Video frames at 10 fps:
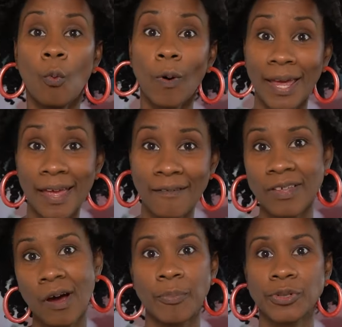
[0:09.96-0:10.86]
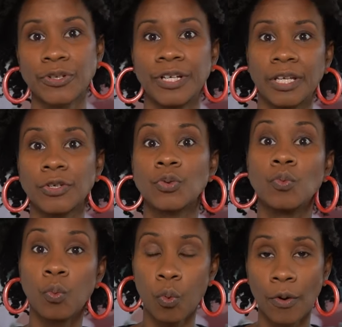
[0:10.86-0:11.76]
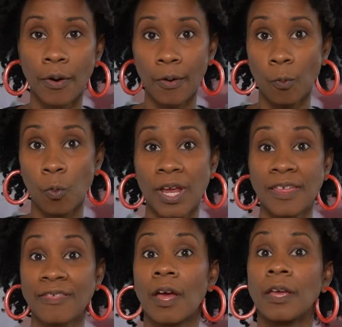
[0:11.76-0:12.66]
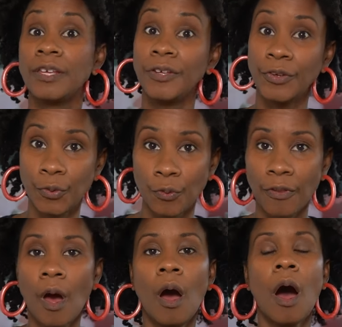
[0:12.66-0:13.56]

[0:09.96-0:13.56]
When I have the opportunity to work with youth,